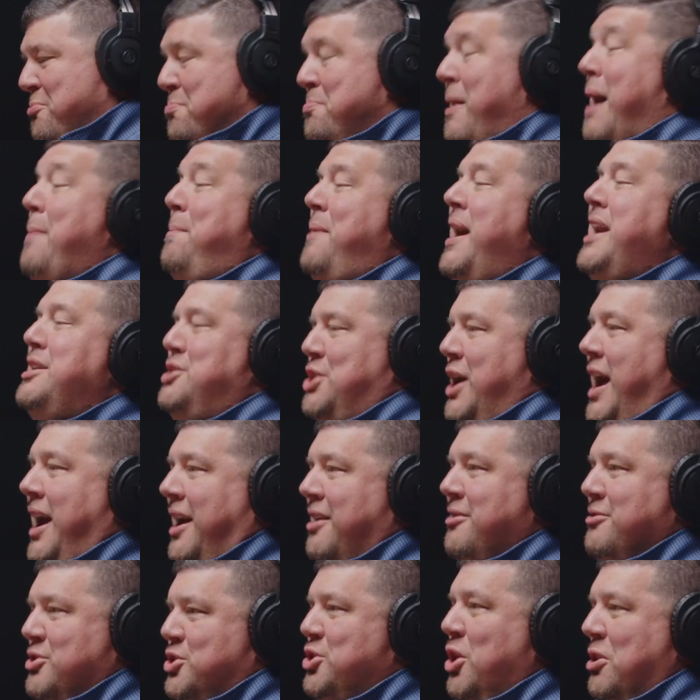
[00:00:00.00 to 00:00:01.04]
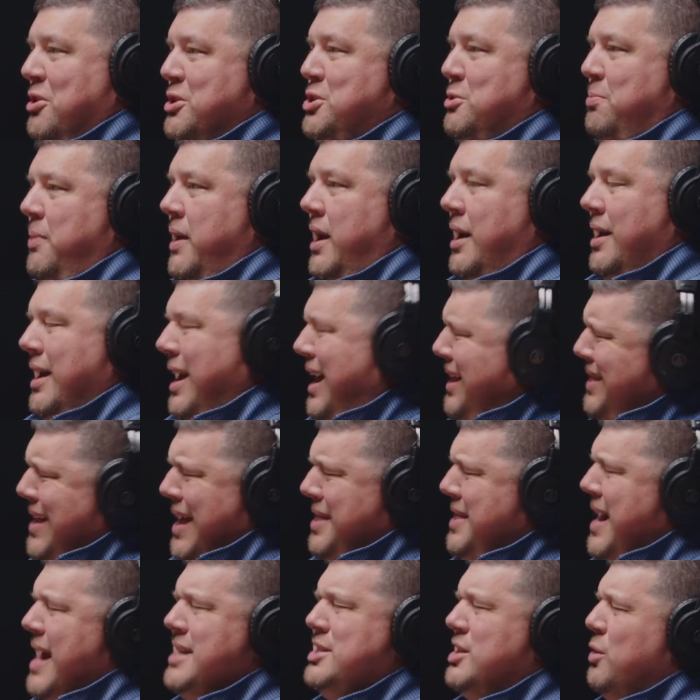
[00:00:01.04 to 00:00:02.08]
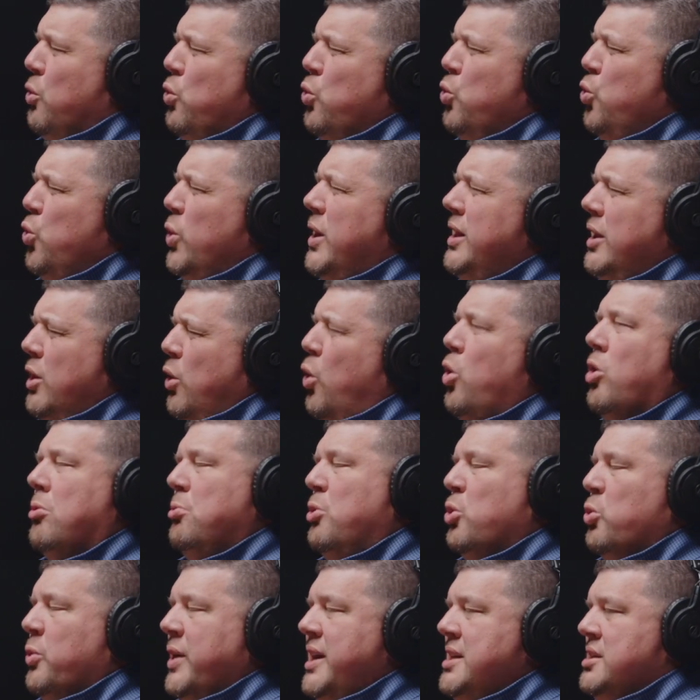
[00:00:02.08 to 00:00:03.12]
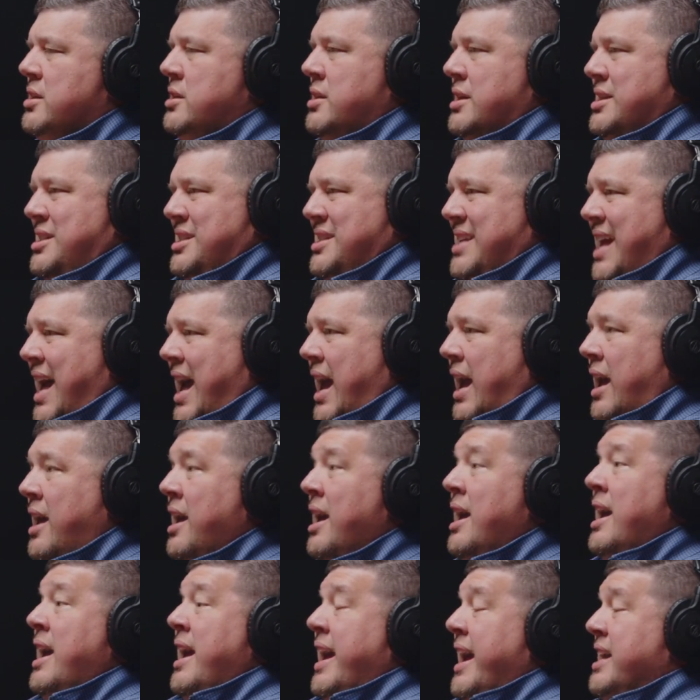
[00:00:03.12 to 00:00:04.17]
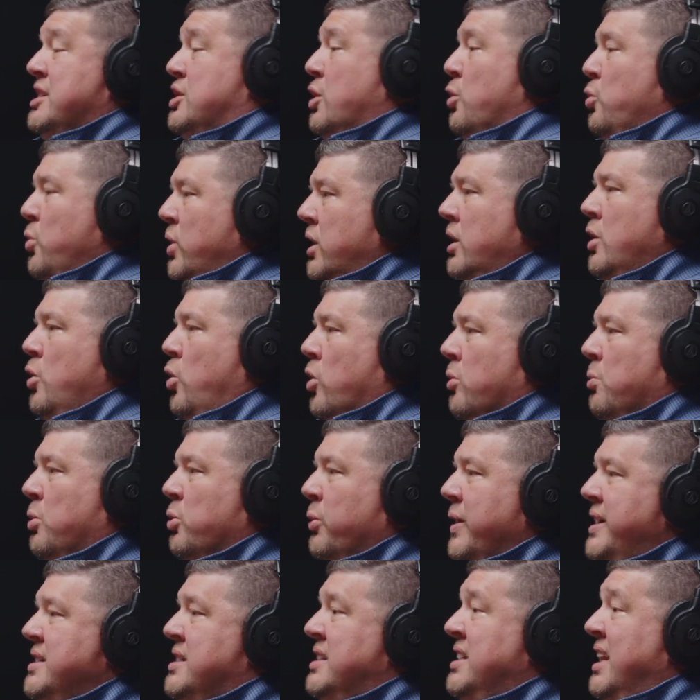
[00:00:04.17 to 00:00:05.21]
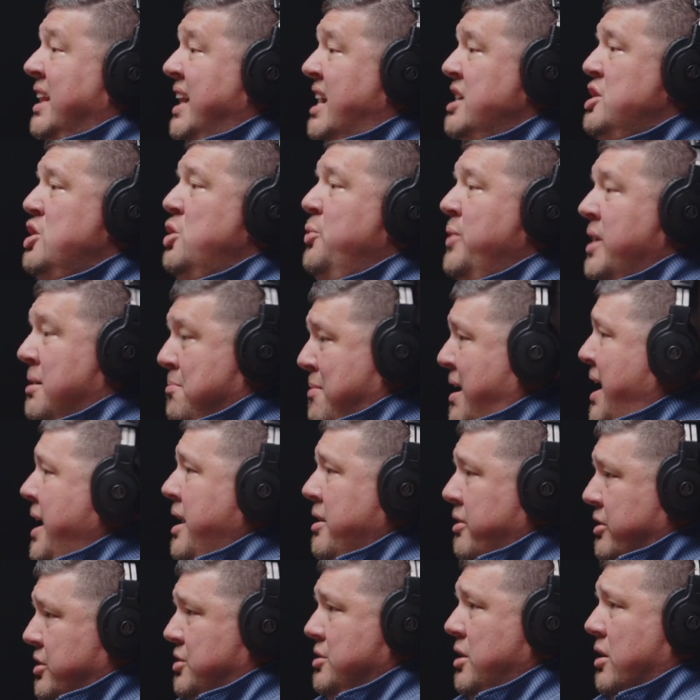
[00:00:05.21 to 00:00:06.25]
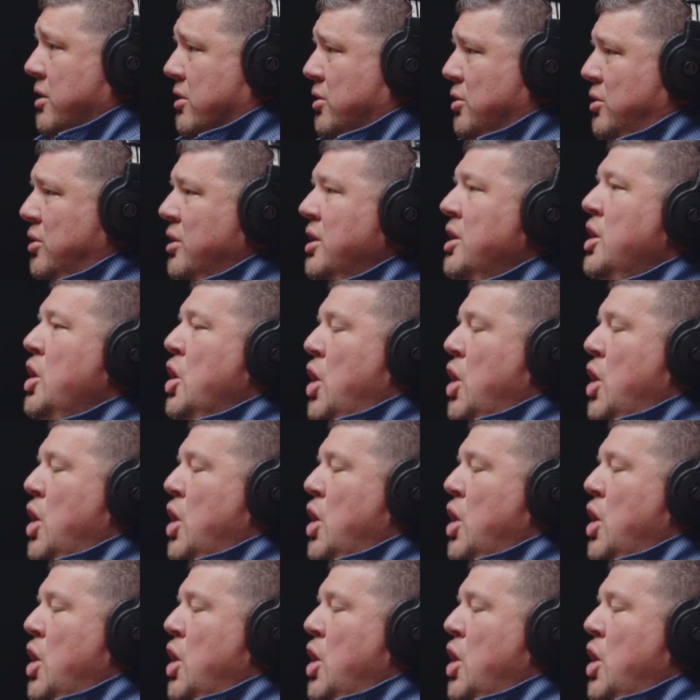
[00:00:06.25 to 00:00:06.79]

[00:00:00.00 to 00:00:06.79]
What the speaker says: paycheck, so to speak. And that's a really horrible reason to stay. It's a really horrible reason to let you in my inner circle.